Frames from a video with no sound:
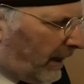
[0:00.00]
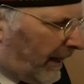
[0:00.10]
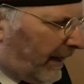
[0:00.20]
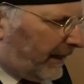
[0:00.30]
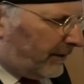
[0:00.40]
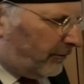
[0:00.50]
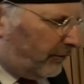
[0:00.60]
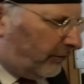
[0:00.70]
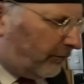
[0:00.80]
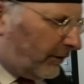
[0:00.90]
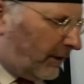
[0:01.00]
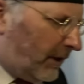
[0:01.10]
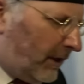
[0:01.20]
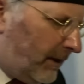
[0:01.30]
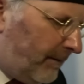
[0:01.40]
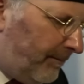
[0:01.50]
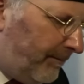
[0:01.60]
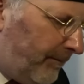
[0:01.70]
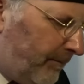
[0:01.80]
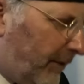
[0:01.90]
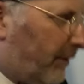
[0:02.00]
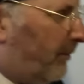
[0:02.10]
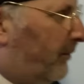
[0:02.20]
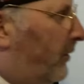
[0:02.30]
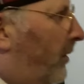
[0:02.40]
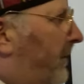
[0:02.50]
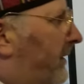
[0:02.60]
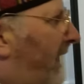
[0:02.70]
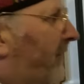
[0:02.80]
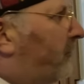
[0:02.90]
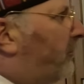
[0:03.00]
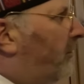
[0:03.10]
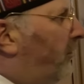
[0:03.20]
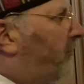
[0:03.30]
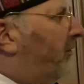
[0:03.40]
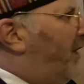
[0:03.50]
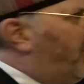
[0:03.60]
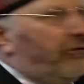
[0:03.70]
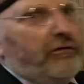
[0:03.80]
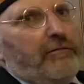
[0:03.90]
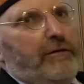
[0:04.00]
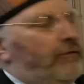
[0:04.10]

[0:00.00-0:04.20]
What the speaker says: And but that's not a necessary